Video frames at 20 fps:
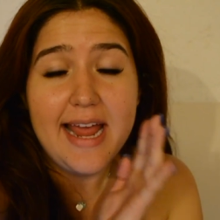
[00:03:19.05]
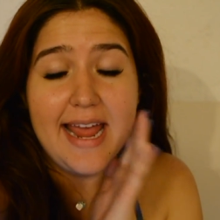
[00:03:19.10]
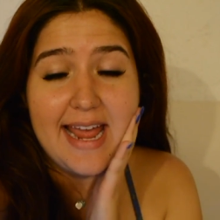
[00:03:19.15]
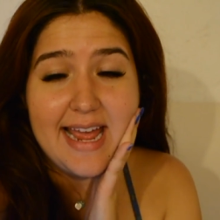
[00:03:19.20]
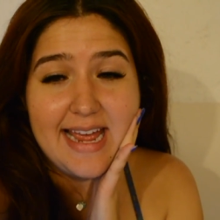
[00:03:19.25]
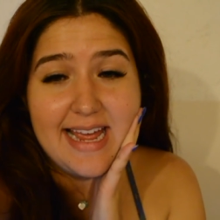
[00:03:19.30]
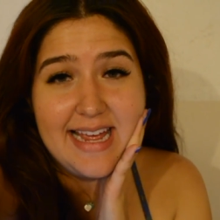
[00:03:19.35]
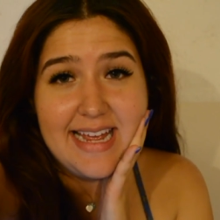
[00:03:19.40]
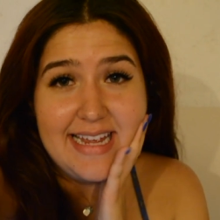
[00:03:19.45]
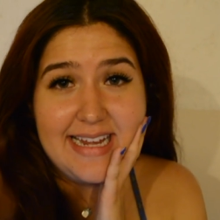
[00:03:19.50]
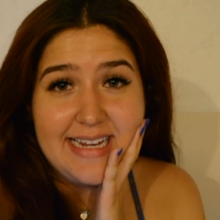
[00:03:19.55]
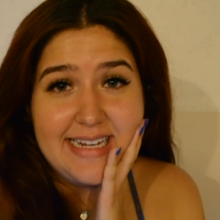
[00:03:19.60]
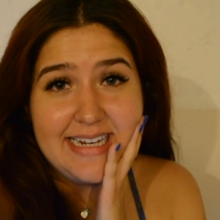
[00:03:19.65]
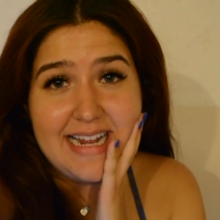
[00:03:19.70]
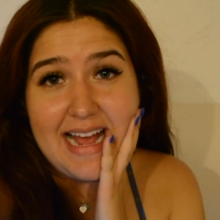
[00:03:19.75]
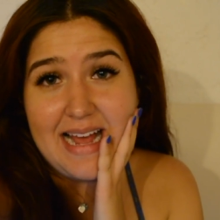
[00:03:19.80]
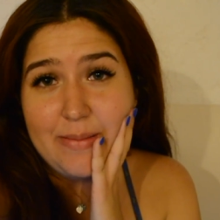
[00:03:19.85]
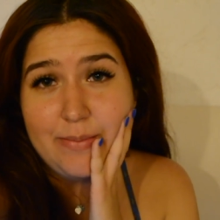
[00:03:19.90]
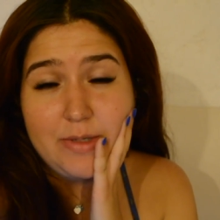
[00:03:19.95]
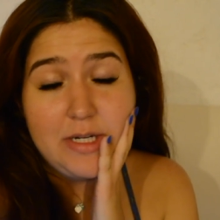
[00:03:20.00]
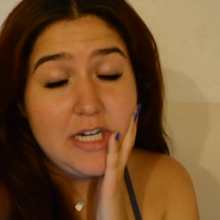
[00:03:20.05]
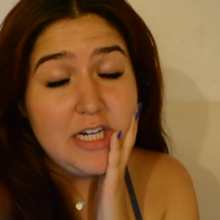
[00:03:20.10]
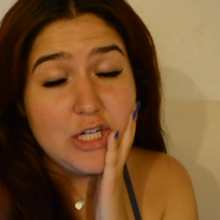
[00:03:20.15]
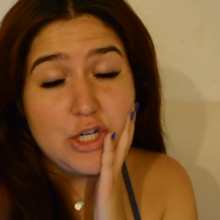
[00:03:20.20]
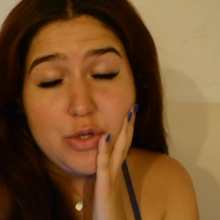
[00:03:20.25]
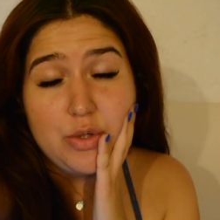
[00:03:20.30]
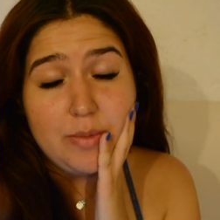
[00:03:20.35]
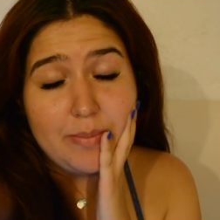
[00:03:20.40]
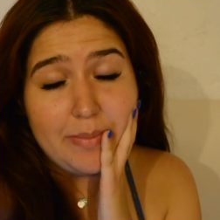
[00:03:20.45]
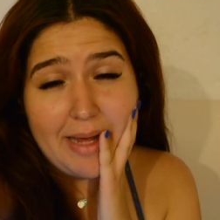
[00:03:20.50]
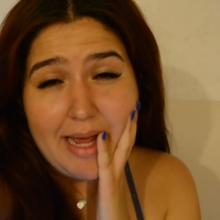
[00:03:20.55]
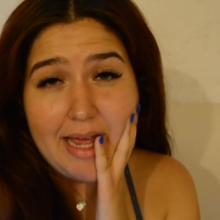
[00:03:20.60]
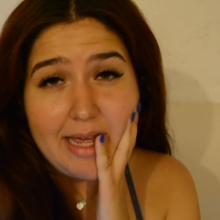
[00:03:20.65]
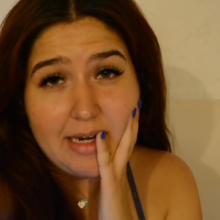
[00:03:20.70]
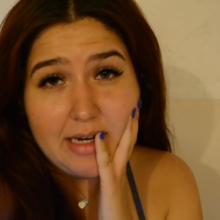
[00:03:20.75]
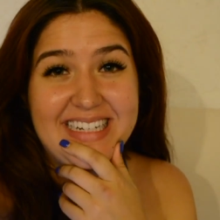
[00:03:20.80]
and I'm gonna go to bed